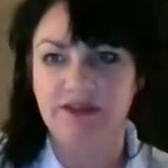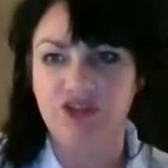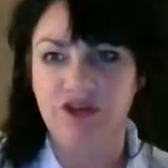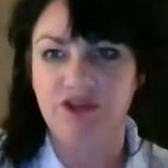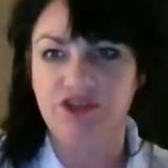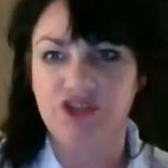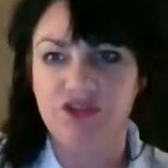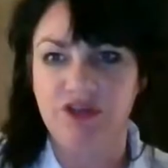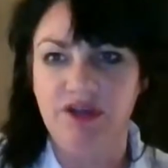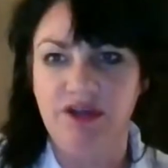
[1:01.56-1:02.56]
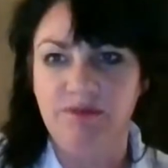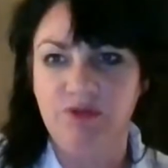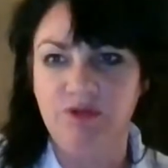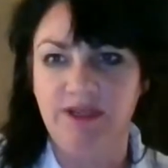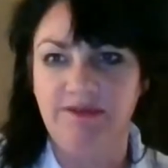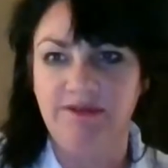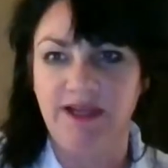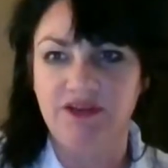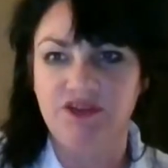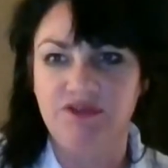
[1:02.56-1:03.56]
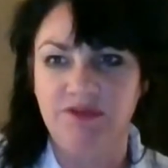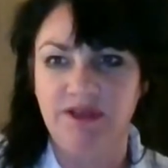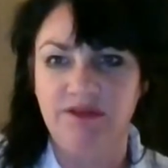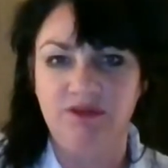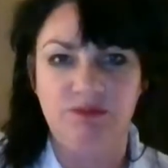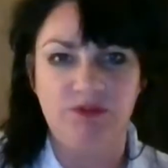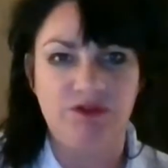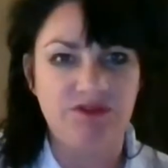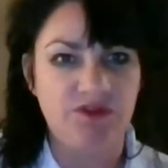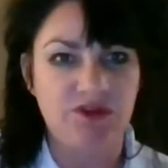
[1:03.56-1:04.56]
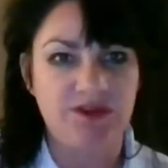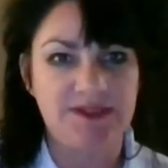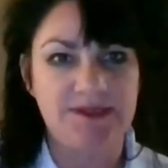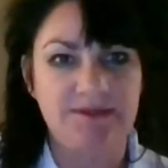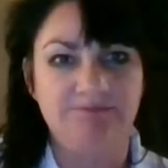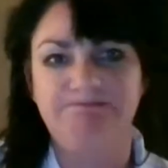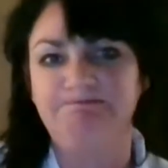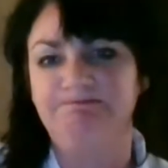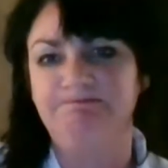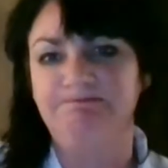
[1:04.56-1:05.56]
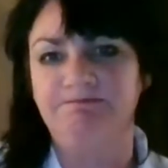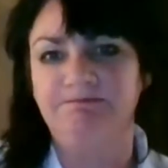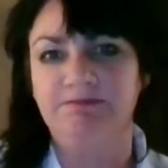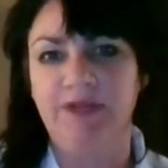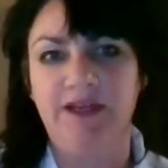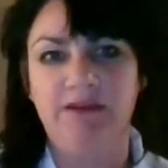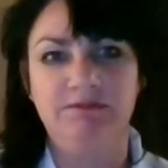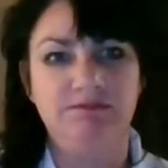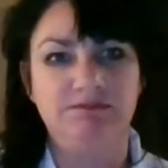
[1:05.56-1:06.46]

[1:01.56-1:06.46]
Church, purely reactionary or more diverse? Peter?